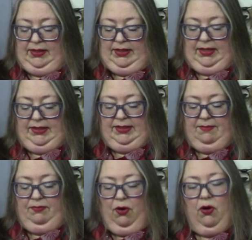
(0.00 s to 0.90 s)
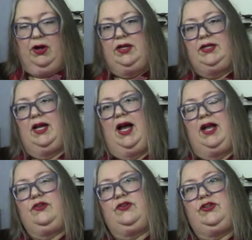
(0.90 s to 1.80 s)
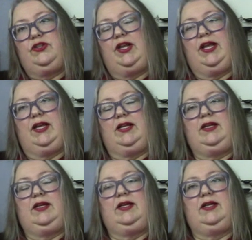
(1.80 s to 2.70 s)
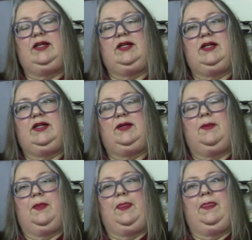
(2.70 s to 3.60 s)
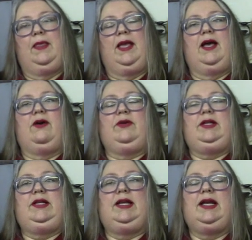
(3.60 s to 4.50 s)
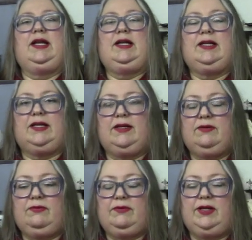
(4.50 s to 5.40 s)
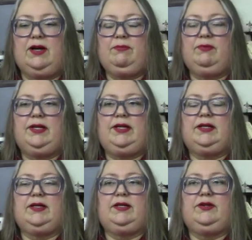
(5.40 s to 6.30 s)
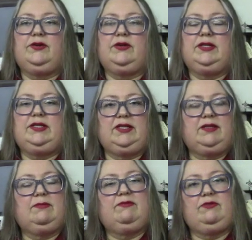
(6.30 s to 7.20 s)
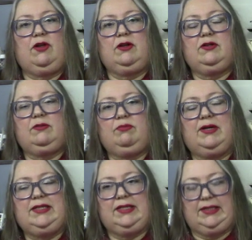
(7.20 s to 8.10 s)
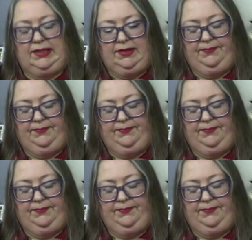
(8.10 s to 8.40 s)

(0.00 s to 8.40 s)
It's important to understand how in Canada we operate under a system of law called precedent.